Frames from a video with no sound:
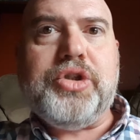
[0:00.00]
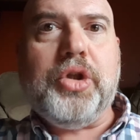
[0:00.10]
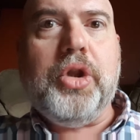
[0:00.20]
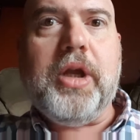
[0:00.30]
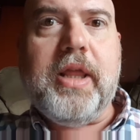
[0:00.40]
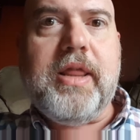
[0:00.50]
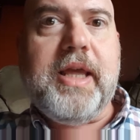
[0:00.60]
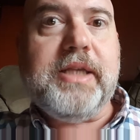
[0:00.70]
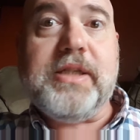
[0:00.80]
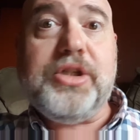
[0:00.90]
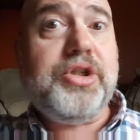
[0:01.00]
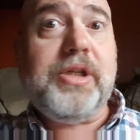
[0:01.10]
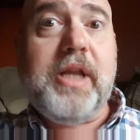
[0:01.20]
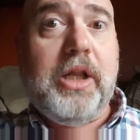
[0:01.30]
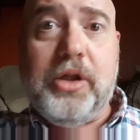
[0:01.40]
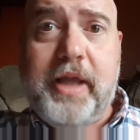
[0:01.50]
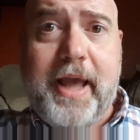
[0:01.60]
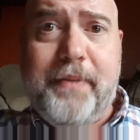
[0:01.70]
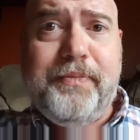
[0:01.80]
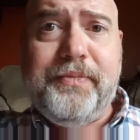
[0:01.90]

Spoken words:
to look at things I should not look at.